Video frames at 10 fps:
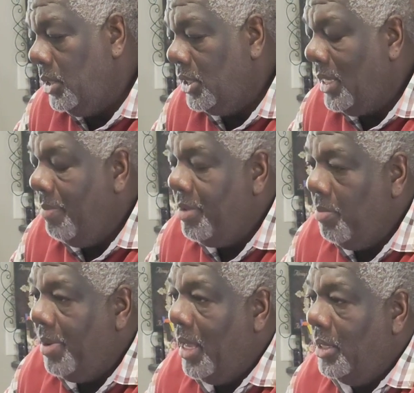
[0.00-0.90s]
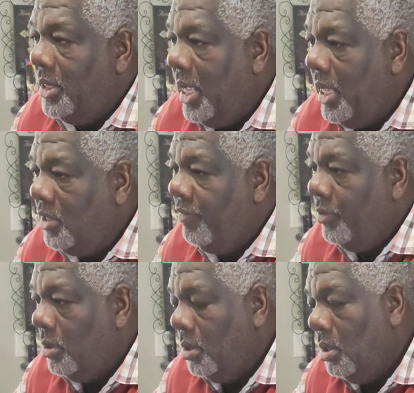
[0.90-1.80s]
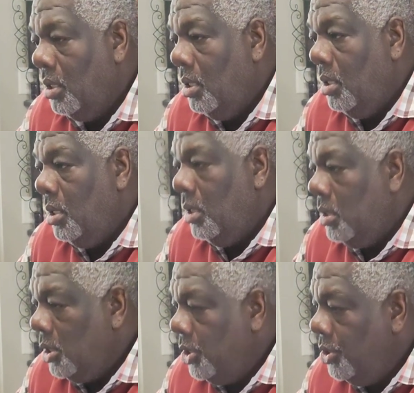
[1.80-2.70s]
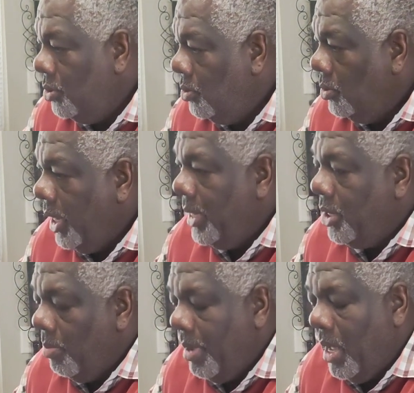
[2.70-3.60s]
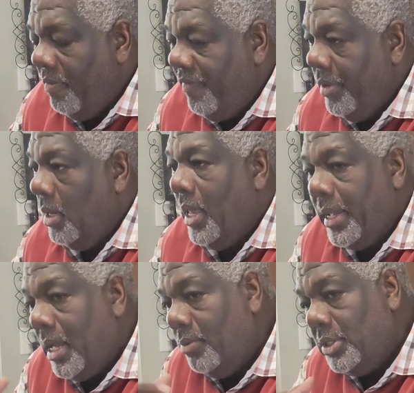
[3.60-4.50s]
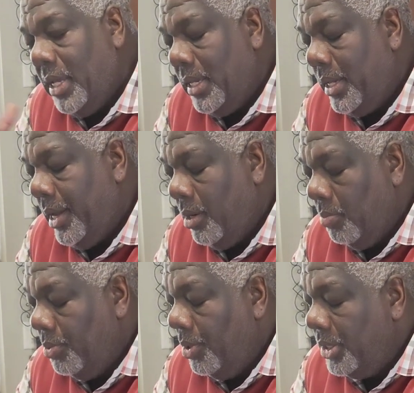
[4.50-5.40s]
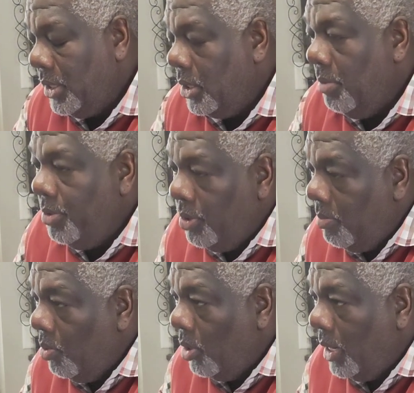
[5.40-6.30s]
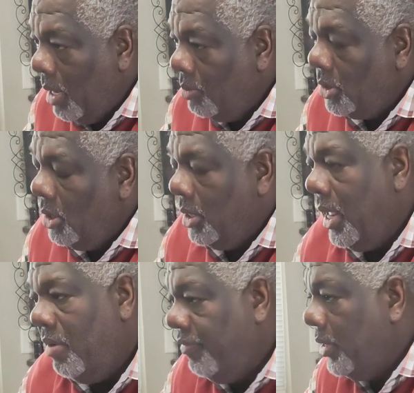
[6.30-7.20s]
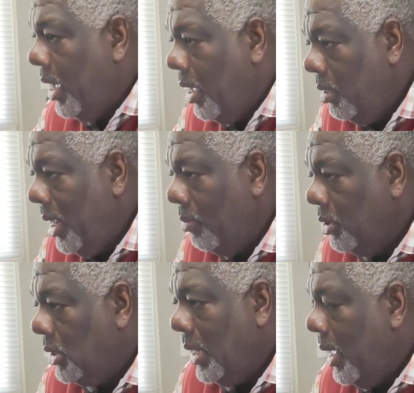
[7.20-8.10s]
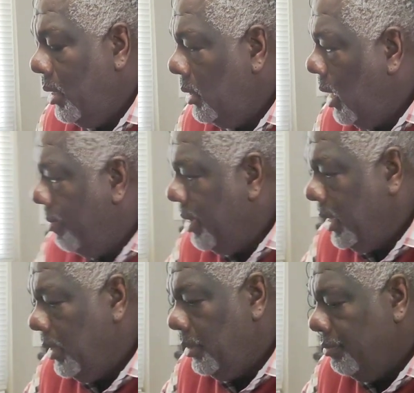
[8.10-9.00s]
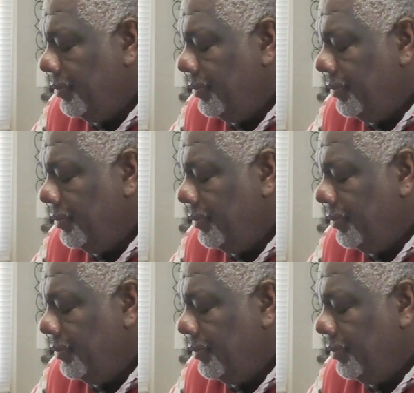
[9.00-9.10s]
Just let me apologize for you and your mom feeling like I was taking care of the boys in the community more than I was looking out for y'all. That was not, I mean,